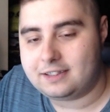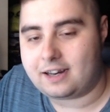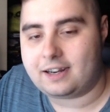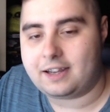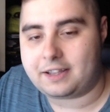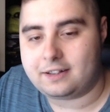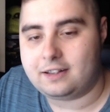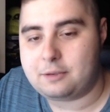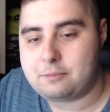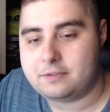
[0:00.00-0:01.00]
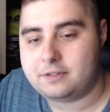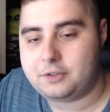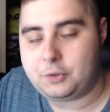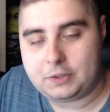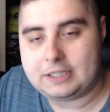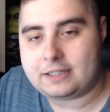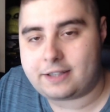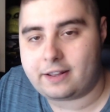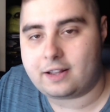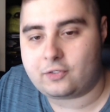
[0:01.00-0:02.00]
Aragaki told him, you didn't
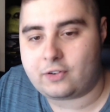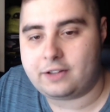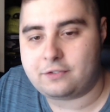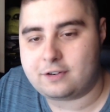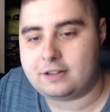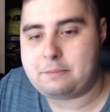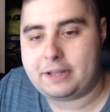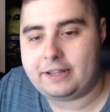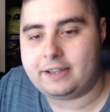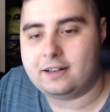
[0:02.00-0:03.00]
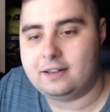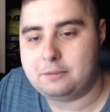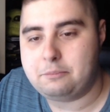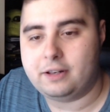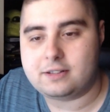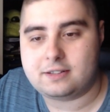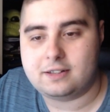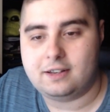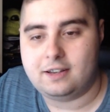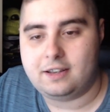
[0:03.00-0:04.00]
take that fight for the medical bills,
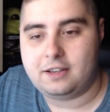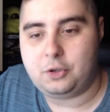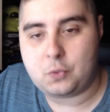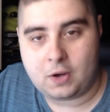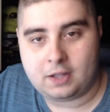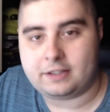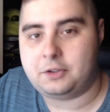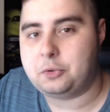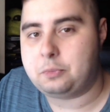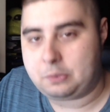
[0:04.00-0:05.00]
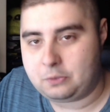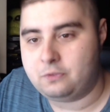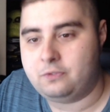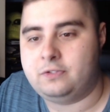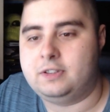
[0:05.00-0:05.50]
you wanted to prove